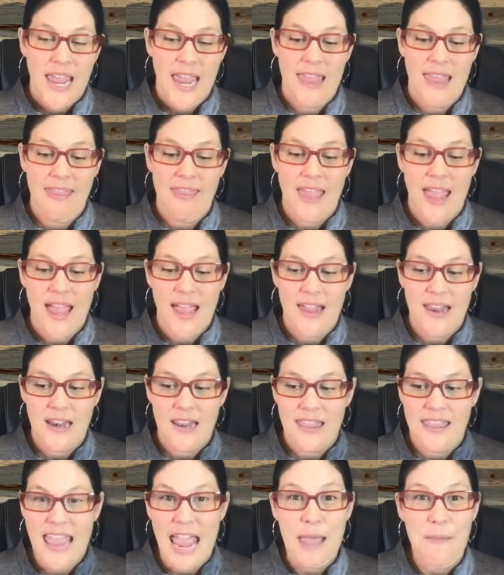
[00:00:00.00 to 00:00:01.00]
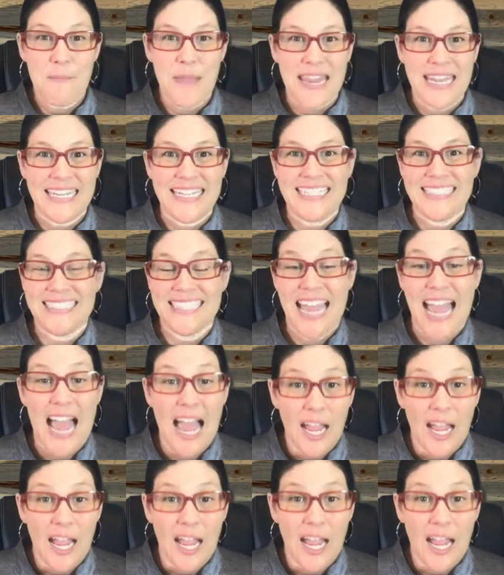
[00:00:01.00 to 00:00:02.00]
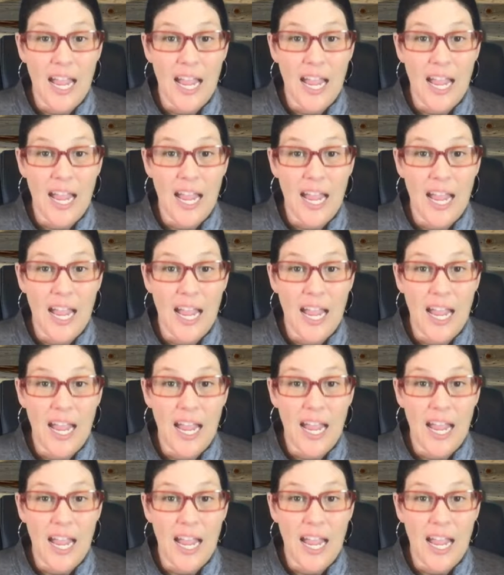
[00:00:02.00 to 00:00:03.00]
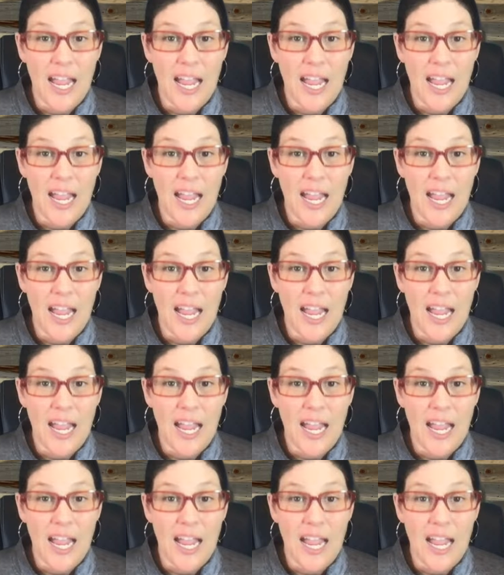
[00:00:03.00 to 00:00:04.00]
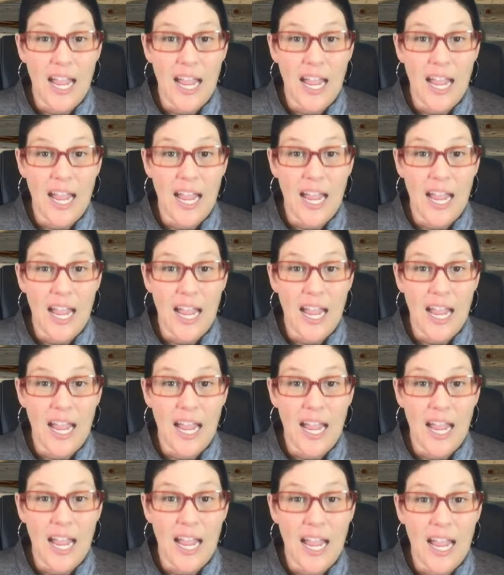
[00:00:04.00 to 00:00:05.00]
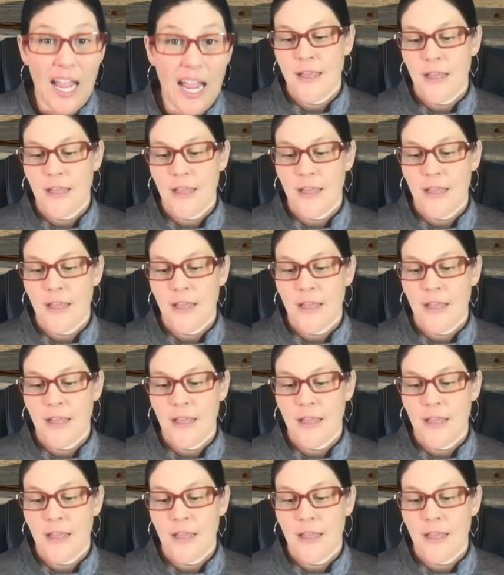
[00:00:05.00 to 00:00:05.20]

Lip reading: And that may need time, that may need support, that may need